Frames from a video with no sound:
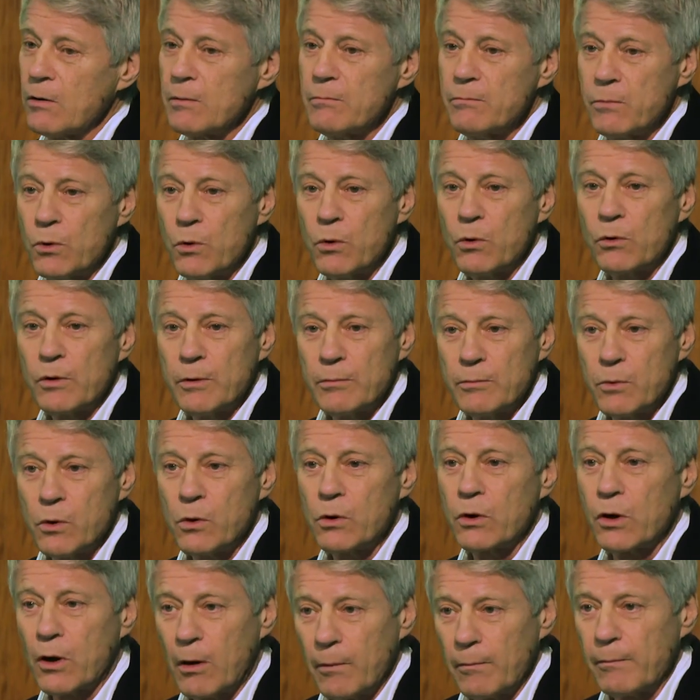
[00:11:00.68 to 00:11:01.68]
on more and
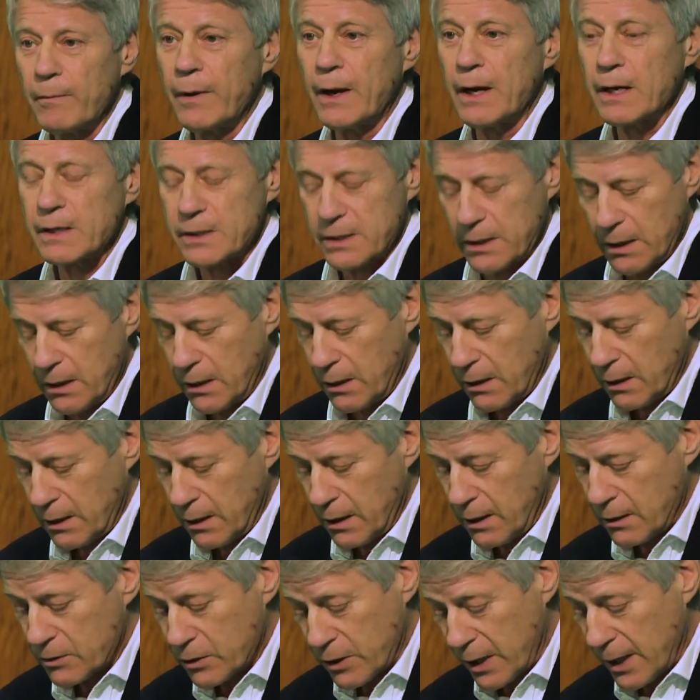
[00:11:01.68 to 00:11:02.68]
more complex
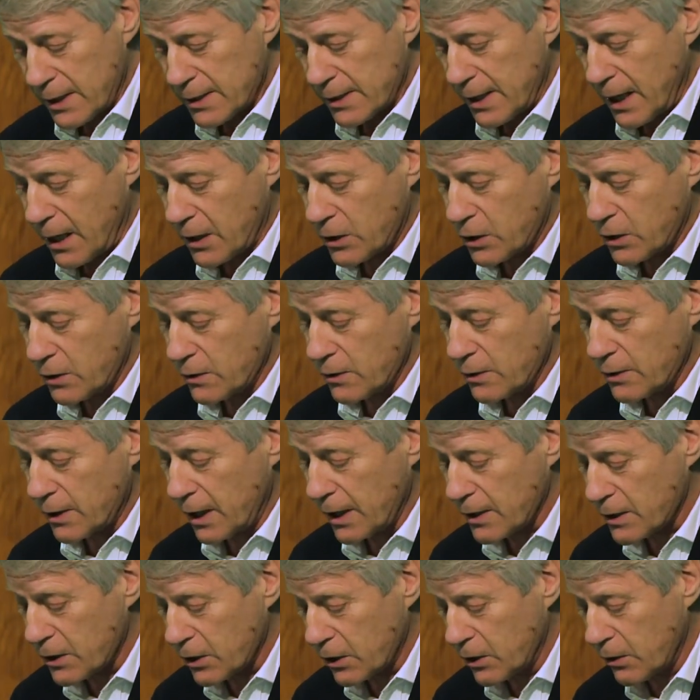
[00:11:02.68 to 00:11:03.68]
transactions
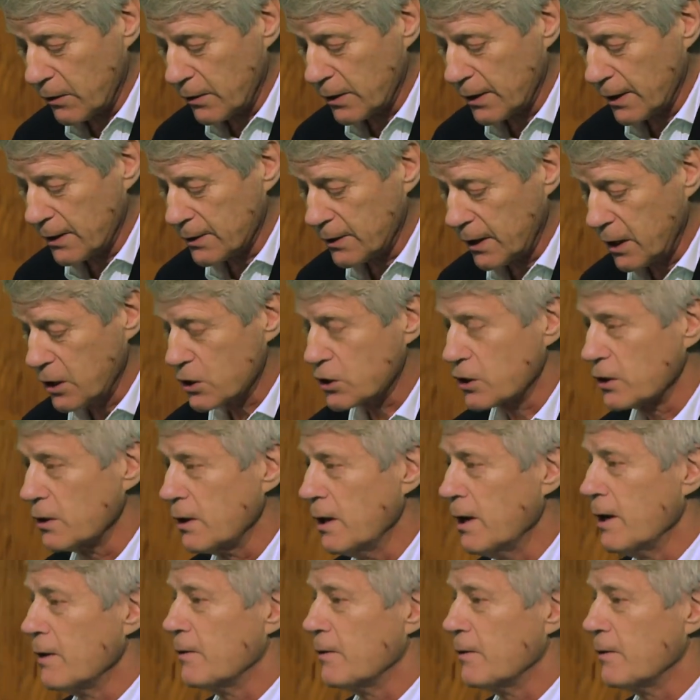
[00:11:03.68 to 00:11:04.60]
like securitization